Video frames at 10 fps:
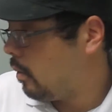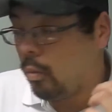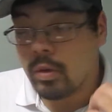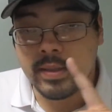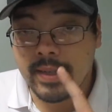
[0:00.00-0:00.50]

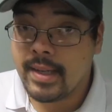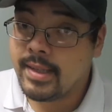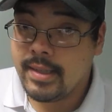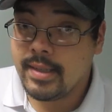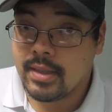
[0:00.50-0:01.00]
one thing I
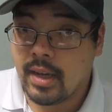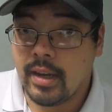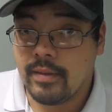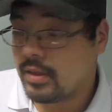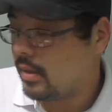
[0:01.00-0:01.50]
did decide
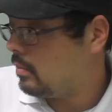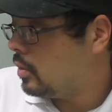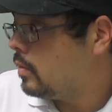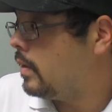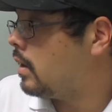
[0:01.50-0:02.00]
after I
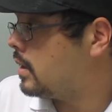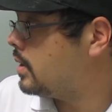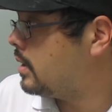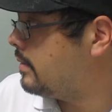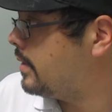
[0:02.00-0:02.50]
moved all this
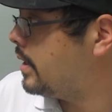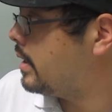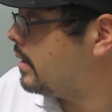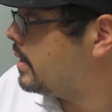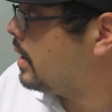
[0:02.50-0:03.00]
stuff in
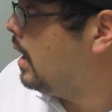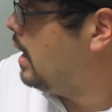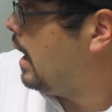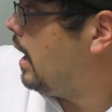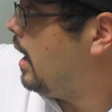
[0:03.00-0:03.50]
here is
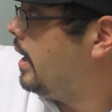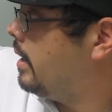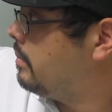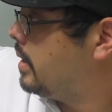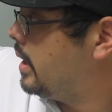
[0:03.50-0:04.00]
I
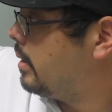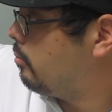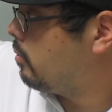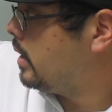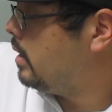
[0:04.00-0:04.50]
am
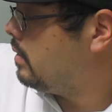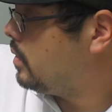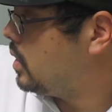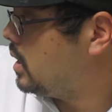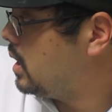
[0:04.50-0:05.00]
getting rid of
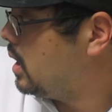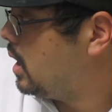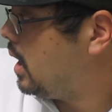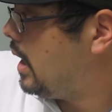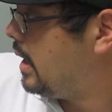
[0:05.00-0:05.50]
a
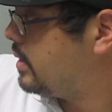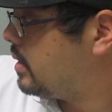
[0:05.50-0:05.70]
lot